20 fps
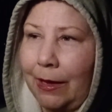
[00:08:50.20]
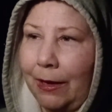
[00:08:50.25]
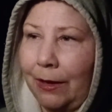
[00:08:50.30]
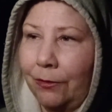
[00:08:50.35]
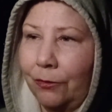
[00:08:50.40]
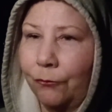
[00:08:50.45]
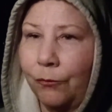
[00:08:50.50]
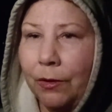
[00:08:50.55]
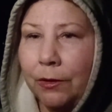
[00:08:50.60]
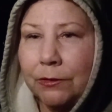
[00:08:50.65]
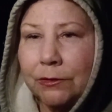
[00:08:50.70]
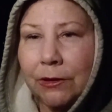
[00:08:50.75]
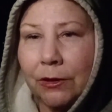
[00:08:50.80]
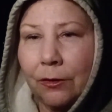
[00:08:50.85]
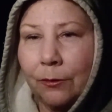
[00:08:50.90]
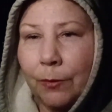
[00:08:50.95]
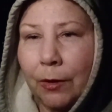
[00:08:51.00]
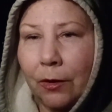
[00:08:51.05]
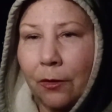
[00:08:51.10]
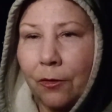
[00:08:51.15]
and the wear and
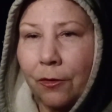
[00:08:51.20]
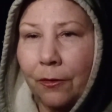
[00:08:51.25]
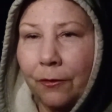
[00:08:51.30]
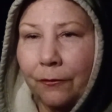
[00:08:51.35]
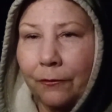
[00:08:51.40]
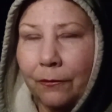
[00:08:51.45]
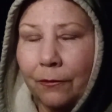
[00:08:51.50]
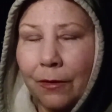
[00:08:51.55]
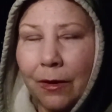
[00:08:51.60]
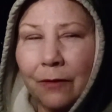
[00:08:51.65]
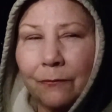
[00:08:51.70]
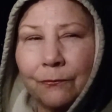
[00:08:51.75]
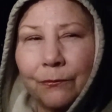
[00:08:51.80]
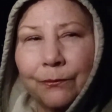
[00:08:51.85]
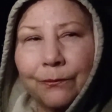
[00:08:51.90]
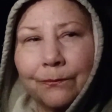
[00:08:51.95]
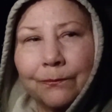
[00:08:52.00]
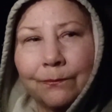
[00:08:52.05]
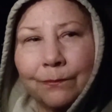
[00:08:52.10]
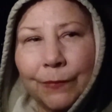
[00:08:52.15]
tear on my car so i've
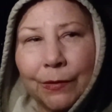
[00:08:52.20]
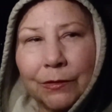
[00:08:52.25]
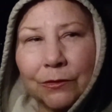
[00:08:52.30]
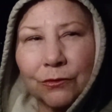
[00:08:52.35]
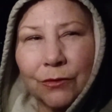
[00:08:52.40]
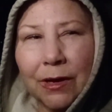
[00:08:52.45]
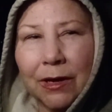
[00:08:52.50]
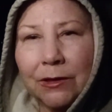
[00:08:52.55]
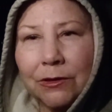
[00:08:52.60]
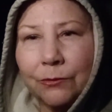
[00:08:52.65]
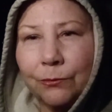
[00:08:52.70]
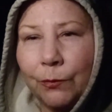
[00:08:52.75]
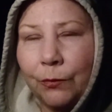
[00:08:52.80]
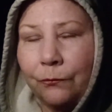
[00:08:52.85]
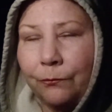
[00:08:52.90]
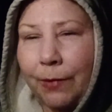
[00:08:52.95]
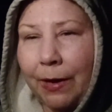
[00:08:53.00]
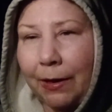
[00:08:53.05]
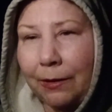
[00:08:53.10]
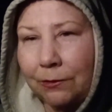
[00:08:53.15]
been trying to
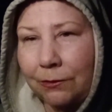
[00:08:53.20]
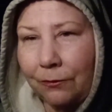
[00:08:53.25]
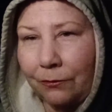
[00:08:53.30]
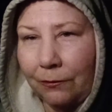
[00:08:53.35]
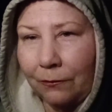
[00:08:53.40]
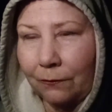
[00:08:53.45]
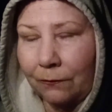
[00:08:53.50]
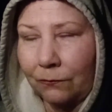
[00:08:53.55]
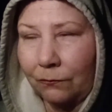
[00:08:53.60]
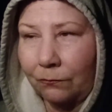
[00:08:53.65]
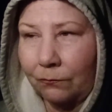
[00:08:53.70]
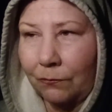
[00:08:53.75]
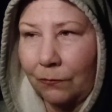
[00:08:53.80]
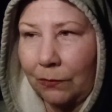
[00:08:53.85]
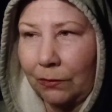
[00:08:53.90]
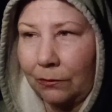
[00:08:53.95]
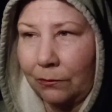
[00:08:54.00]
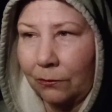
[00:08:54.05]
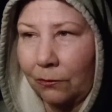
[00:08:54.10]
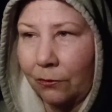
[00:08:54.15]
move back to this
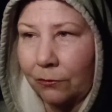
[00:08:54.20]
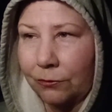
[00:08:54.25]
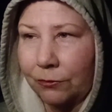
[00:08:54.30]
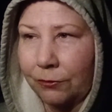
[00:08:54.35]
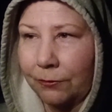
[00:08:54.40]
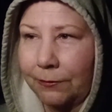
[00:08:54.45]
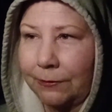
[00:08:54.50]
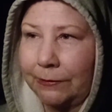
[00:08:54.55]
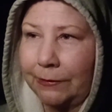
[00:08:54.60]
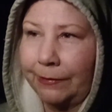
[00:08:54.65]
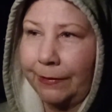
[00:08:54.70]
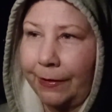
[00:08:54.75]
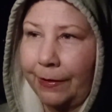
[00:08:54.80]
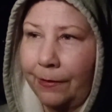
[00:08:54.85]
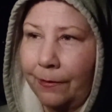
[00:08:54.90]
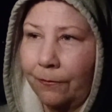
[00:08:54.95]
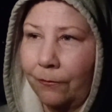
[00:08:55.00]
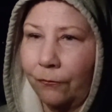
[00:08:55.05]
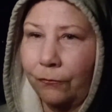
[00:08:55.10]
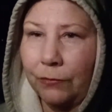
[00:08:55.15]
larger
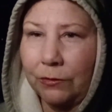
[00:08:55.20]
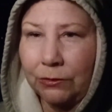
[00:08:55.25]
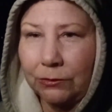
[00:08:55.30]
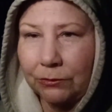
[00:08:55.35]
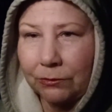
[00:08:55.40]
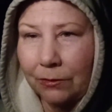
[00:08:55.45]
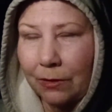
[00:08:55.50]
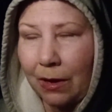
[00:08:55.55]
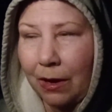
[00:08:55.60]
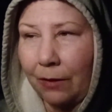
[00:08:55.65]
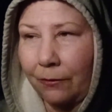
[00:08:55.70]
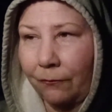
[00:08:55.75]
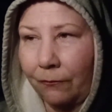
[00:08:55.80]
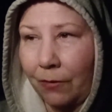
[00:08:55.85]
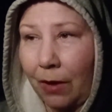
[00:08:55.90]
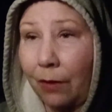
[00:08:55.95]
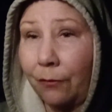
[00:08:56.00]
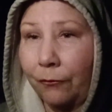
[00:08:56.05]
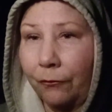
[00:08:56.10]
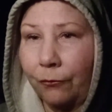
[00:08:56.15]
city which i,
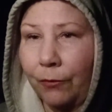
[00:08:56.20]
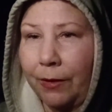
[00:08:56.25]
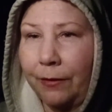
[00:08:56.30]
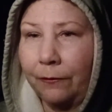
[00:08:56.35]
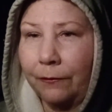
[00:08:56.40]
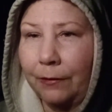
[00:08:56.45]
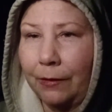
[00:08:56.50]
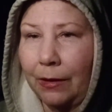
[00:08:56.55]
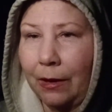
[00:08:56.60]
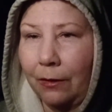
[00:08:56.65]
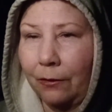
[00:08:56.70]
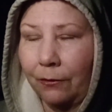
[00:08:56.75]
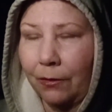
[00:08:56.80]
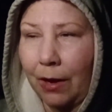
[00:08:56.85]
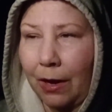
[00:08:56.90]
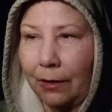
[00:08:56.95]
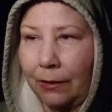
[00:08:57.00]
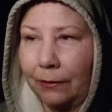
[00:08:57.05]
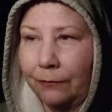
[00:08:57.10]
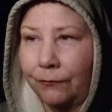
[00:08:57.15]
I was raised in I,
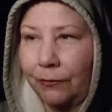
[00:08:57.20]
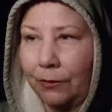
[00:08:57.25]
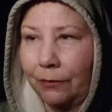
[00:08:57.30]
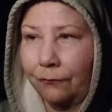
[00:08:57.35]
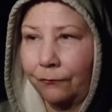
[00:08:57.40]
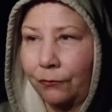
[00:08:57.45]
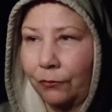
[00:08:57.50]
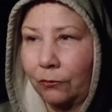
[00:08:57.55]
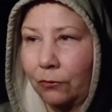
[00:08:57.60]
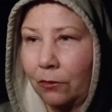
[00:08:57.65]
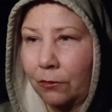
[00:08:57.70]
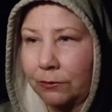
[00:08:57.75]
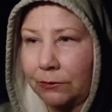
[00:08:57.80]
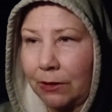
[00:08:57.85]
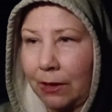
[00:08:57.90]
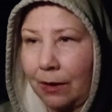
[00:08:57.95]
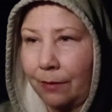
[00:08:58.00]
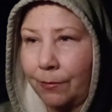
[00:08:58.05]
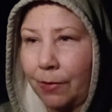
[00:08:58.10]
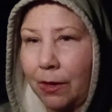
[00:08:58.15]
i'd lived in it for a long
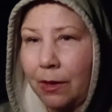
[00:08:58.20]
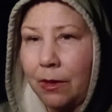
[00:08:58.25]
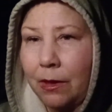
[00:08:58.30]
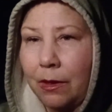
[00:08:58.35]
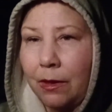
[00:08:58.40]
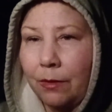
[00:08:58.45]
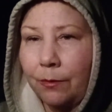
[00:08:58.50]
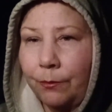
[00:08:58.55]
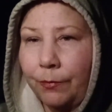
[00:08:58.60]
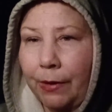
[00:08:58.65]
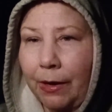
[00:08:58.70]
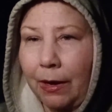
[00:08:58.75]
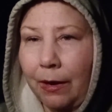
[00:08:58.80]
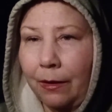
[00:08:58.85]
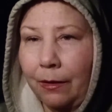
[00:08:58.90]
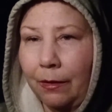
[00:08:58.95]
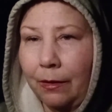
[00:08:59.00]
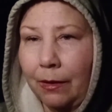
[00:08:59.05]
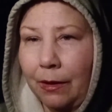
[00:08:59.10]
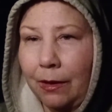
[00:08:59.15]
time but
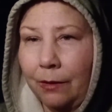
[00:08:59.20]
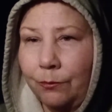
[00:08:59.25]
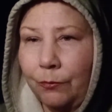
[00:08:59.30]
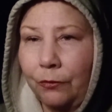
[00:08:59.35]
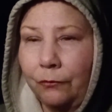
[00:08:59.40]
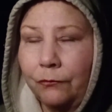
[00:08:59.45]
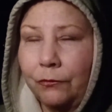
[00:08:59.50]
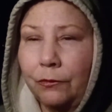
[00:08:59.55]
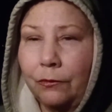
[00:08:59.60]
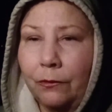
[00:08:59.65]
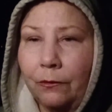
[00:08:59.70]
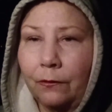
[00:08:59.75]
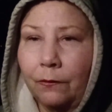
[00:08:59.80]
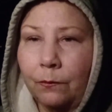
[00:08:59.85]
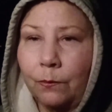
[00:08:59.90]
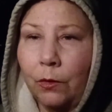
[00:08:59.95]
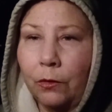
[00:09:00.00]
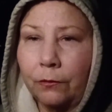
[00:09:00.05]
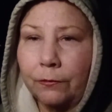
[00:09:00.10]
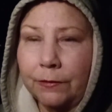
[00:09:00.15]
i had moved to the
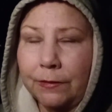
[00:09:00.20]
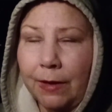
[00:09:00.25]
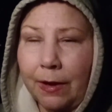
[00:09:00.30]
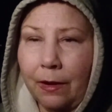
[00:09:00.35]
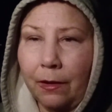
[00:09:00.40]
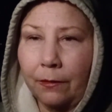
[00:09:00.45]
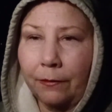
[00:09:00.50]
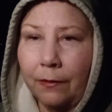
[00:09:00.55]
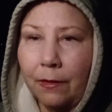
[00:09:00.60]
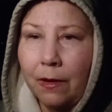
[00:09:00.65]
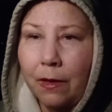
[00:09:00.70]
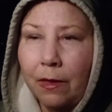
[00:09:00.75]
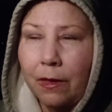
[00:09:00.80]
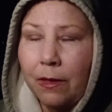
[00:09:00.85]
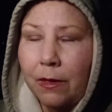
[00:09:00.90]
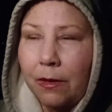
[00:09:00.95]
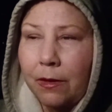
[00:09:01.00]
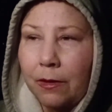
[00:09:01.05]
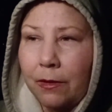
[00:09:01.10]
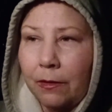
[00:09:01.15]
smaller town
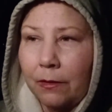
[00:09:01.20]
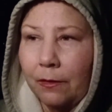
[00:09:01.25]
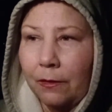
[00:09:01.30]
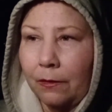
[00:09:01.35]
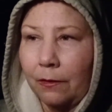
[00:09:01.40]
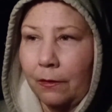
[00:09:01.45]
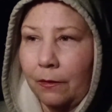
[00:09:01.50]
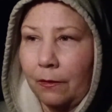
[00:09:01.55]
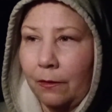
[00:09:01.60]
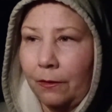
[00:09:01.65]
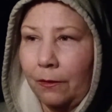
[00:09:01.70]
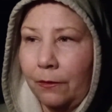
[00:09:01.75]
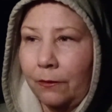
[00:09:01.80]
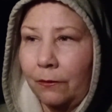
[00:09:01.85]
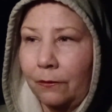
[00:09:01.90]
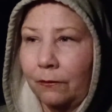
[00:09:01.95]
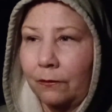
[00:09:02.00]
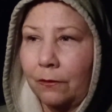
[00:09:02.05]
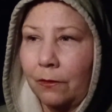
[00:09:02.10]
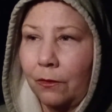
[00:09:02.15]

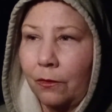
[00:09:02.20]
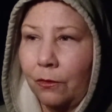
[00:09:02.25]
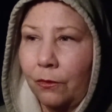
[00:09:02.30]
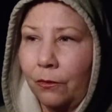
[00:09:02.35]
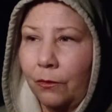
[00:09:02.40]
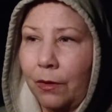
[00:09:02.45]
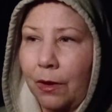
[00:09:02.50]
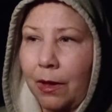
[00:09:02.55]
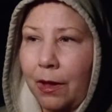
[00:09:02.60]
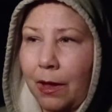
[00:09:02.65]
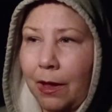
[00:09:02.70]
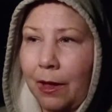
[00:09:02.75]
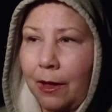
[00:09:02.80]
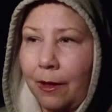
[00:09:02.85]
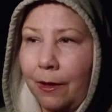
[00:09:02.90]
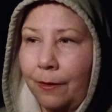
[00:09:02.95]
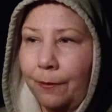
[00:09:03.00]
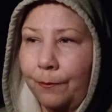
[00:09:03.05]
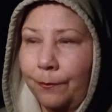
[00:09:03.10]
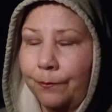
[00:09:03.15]
so
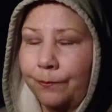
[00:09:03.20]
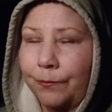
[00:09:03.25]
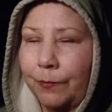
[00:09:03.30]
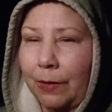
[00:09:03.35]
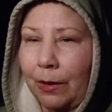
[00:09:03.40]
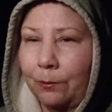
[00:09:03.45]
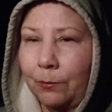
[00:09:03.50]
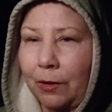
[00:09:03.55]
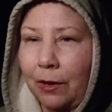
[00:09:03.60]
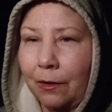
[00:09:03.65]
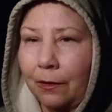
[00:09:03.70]
um, i'm